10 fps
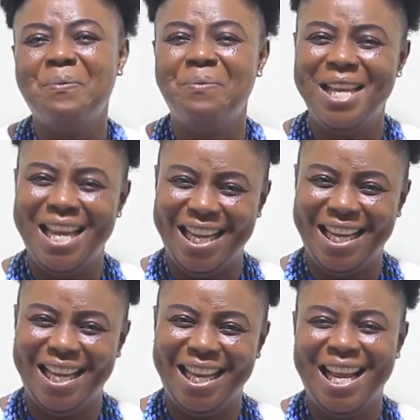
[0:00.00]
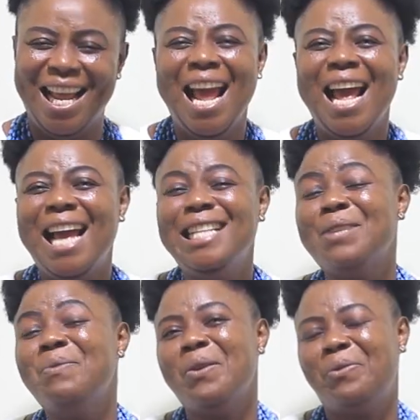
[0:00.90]
ba
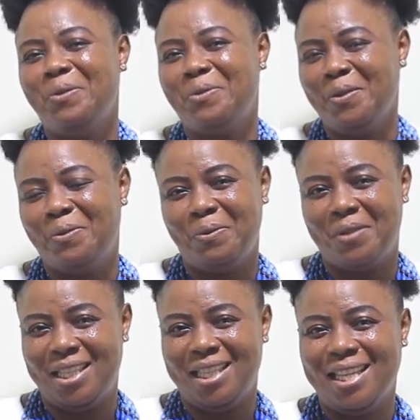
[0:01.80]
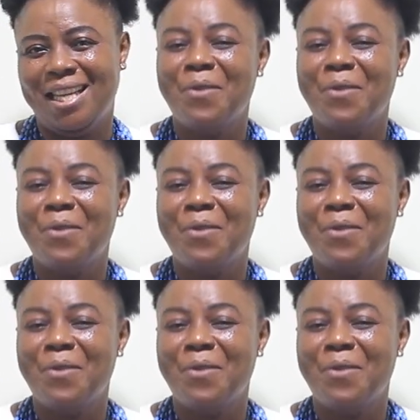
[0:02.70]
intimi 50-50